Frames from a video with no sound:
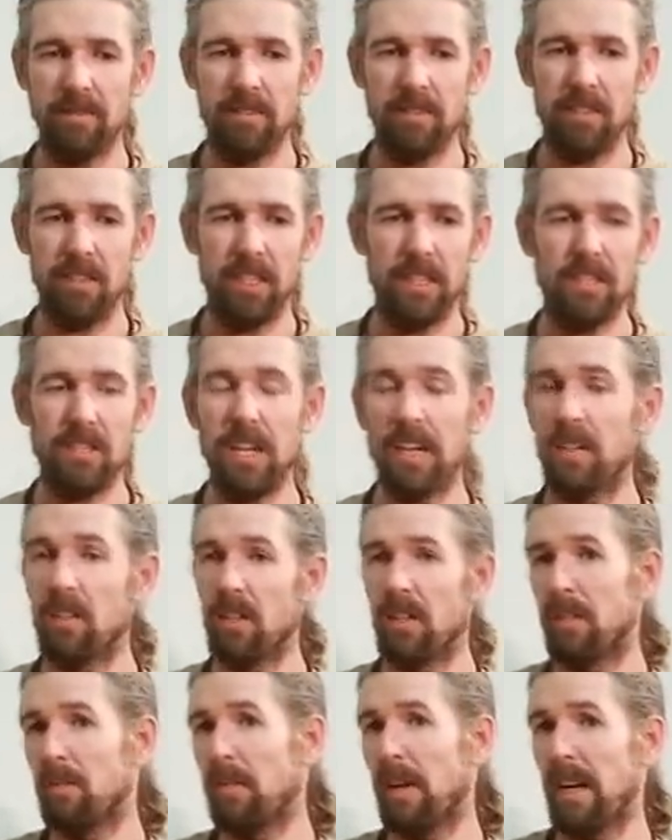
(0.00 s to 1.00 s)
the
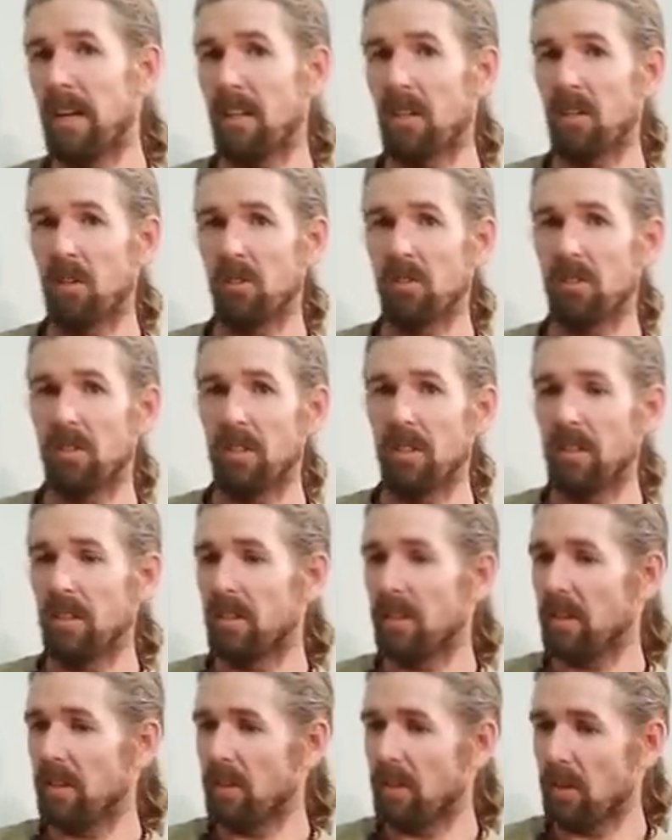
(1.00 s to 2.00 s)
integrity of agriculture,
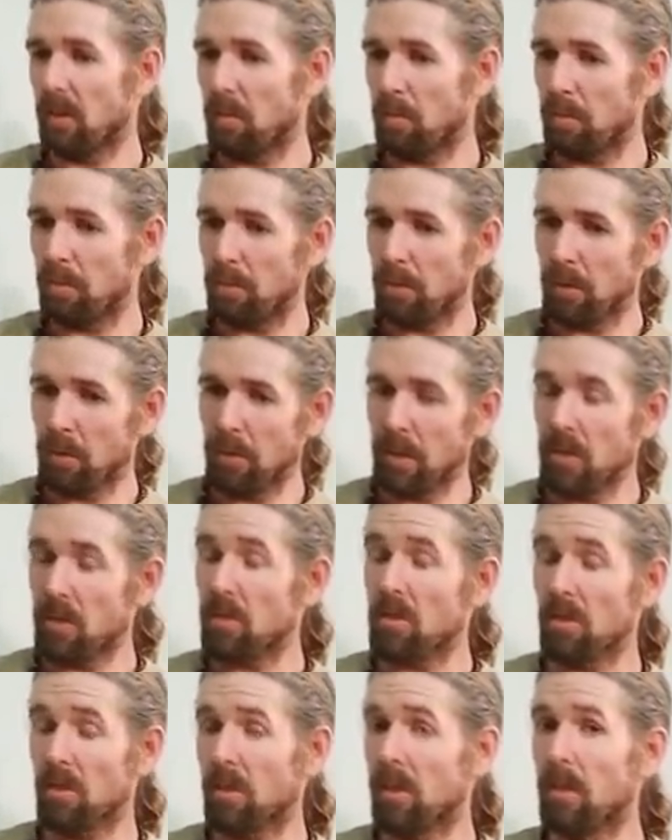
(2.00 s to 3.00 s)
and the
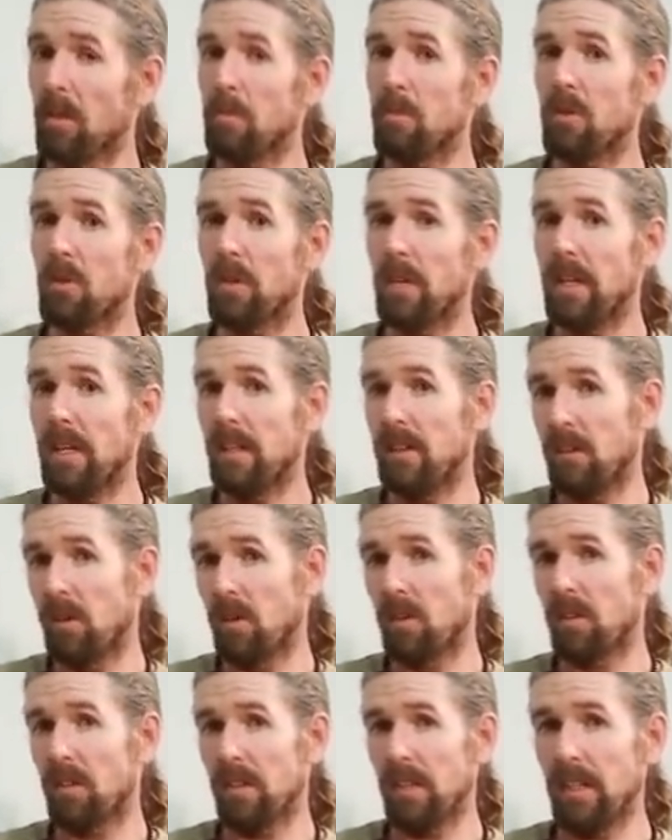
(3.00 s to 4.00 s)
medicinal herb trade
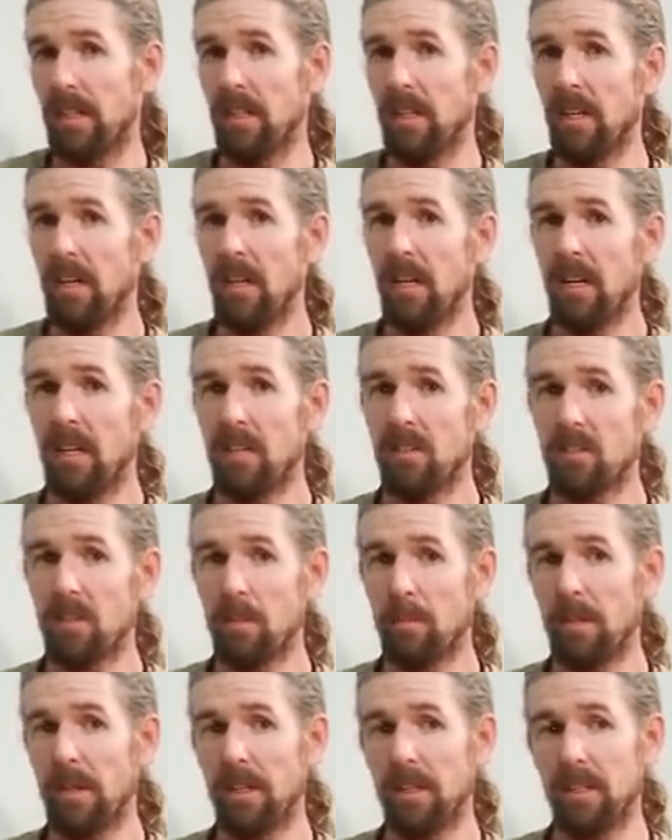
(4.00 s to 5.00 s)
locally is
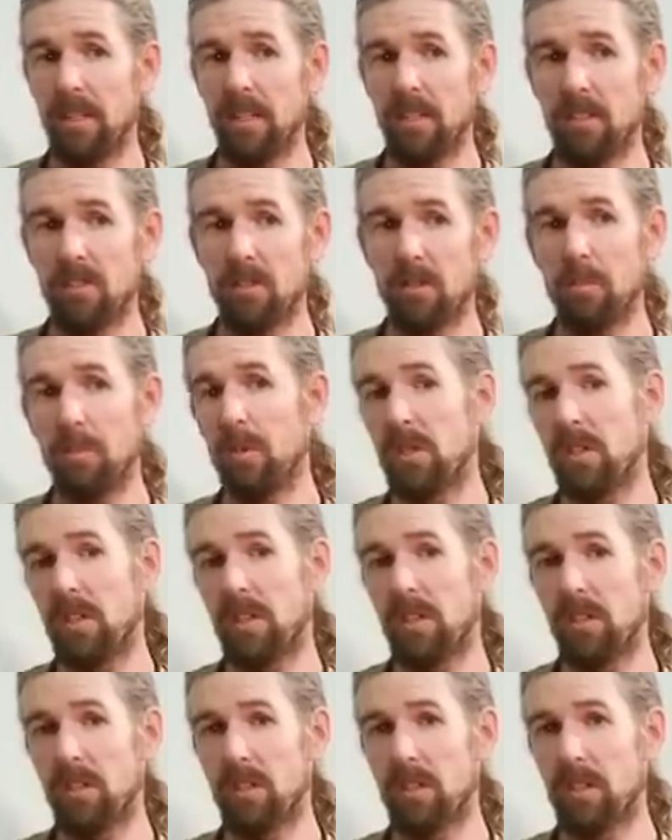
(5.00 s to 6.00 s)
something that is of
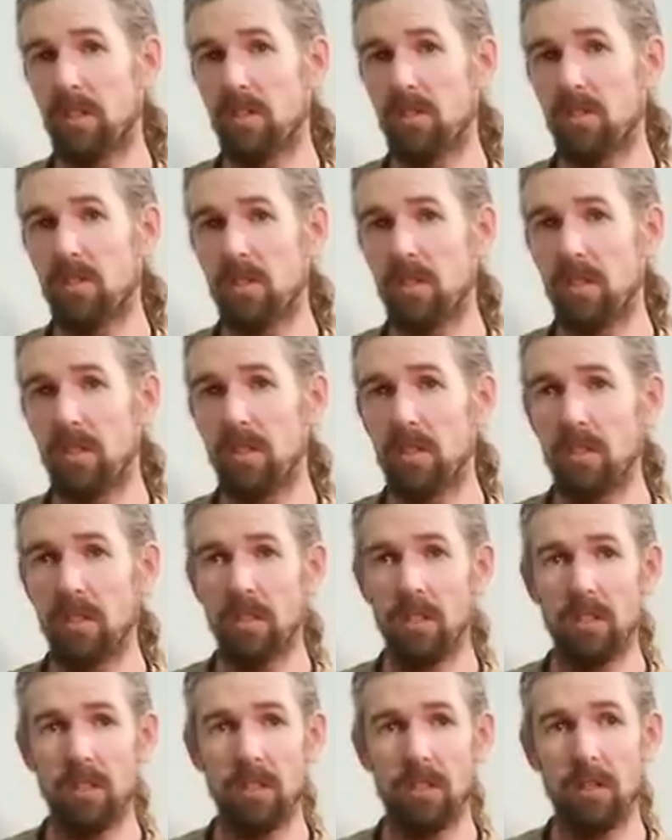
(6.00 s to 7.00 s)
particular concern
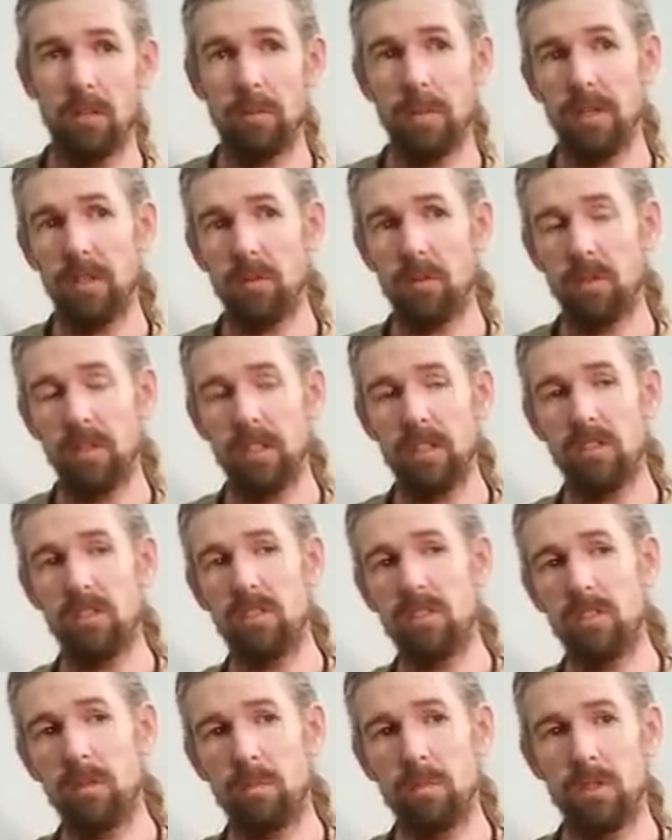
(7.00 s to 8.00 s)
about the
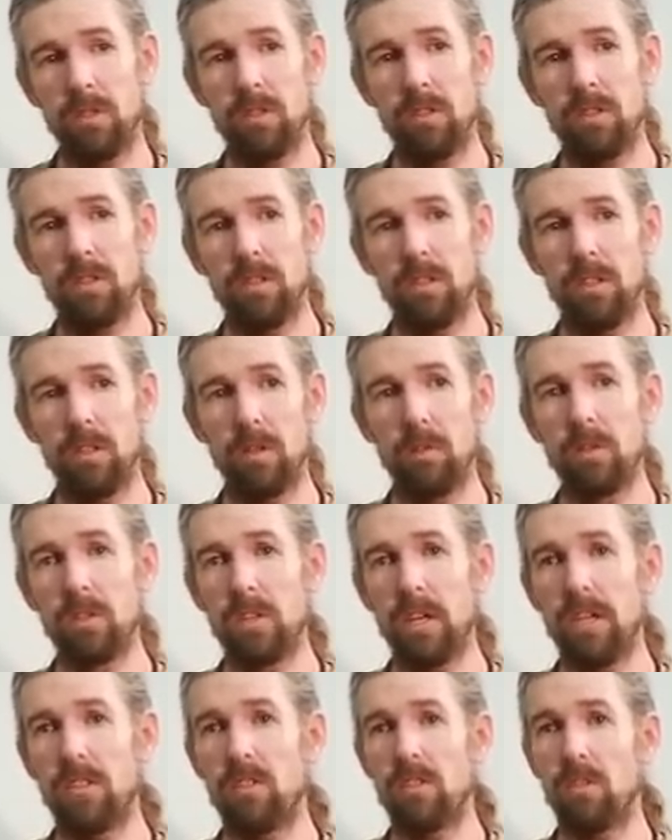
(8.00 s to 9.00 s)
relationship to
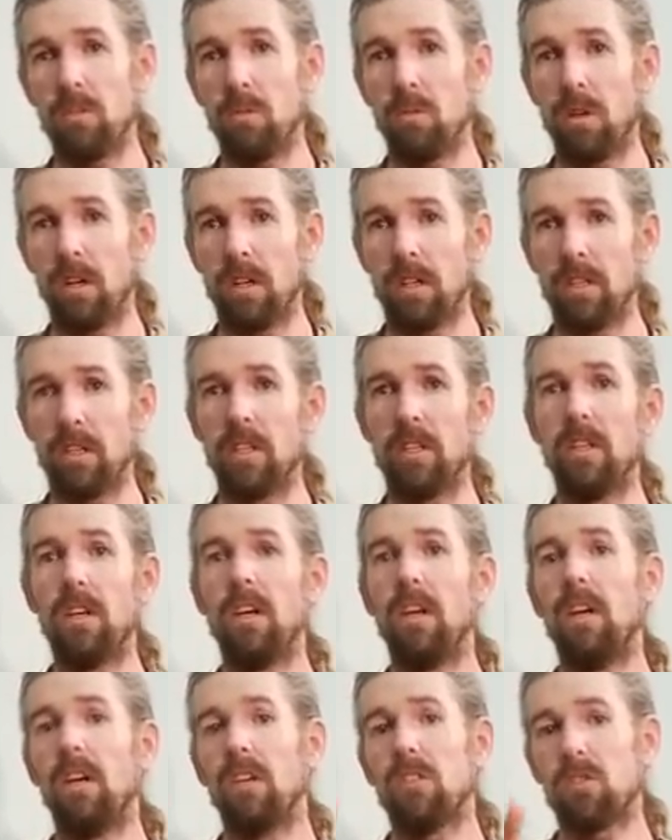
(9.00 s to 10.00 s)
herbicides in the water,
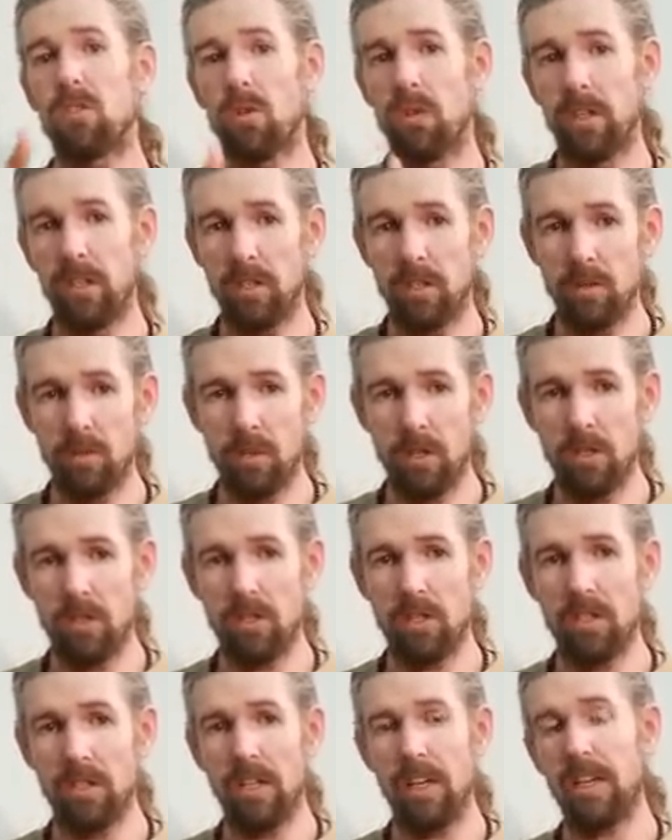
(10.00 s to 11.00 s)
soil
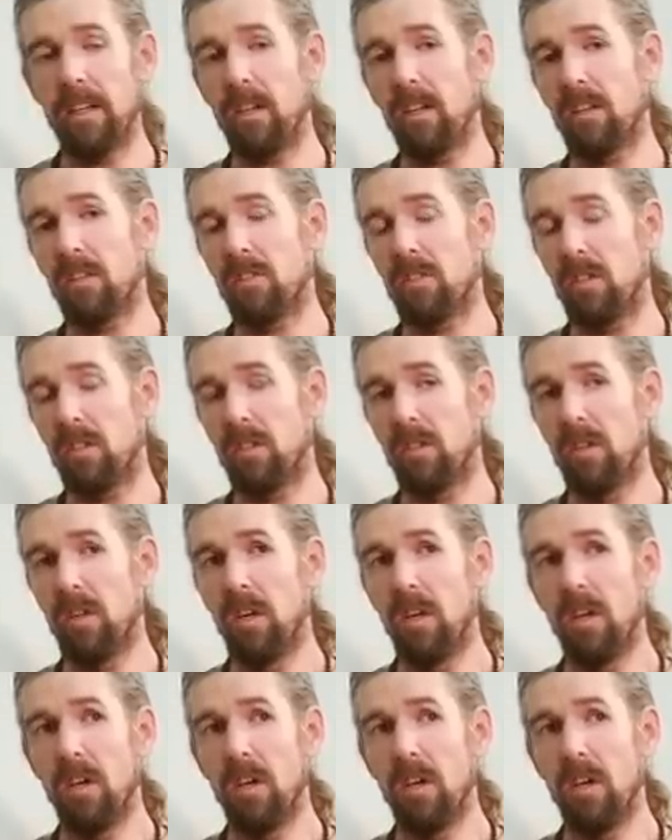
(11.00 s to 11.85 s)
erosion, and also